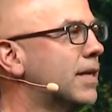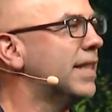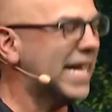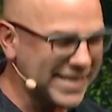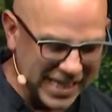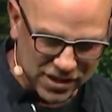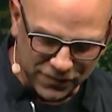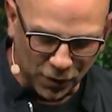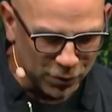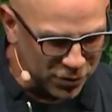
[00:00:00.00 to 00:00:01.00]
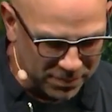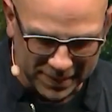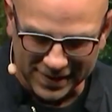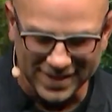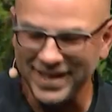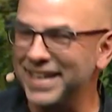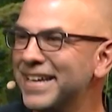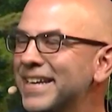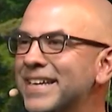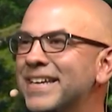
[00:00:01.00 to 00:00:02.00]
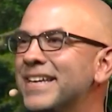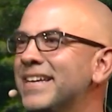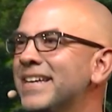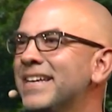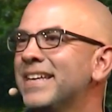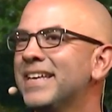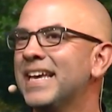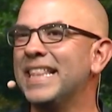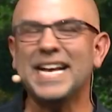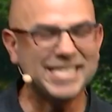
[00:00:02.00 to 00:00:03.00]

And that takes vulnerability. And